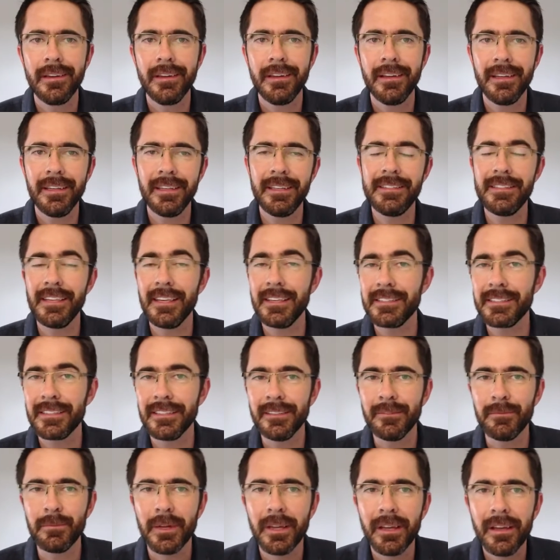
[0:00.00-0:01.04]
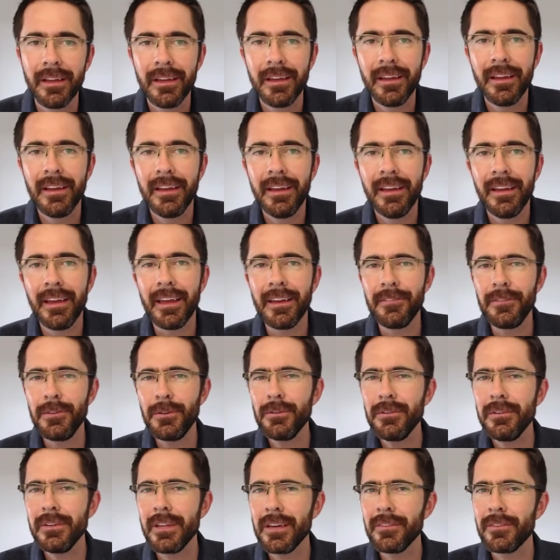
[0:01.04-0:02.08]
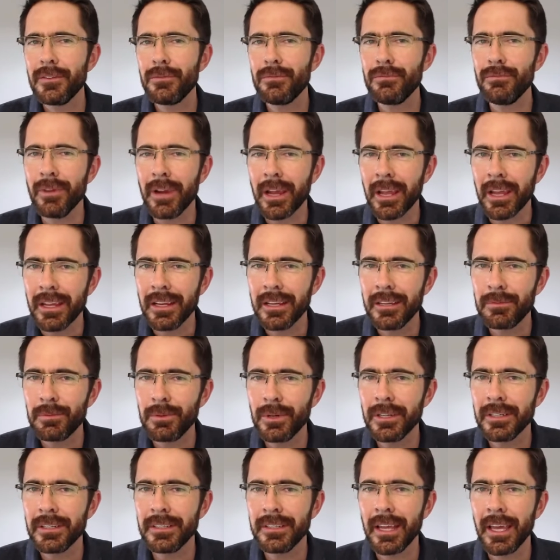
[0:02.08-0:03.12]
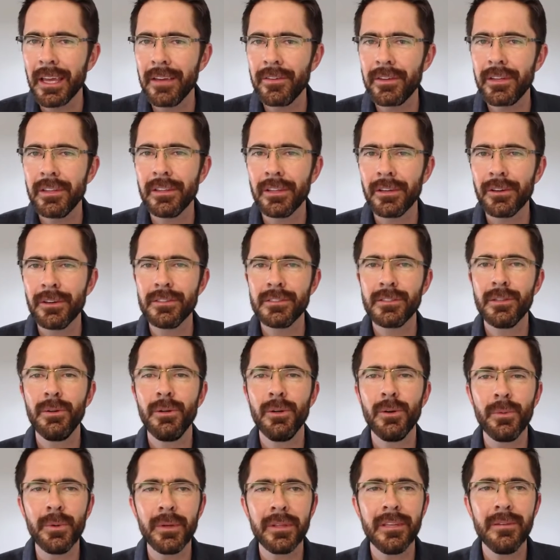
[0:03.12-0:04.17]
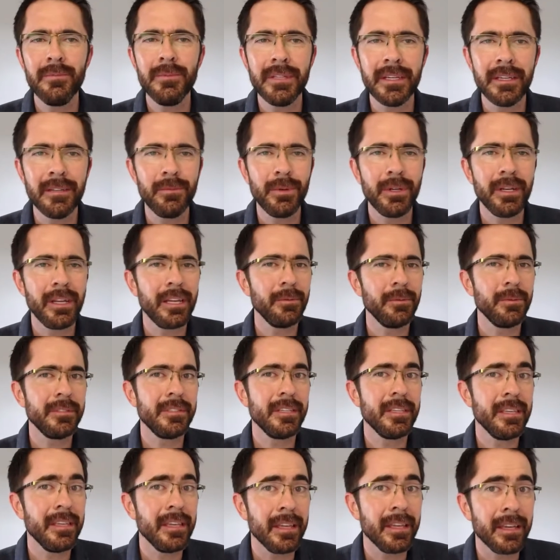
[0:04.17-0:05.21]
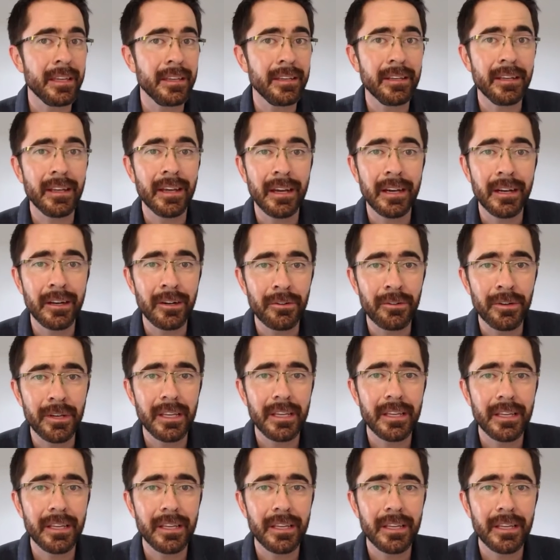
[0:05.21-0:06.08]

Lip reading: And he says to them, "Have you never read what David and those who were with him did when he was in need and hungry?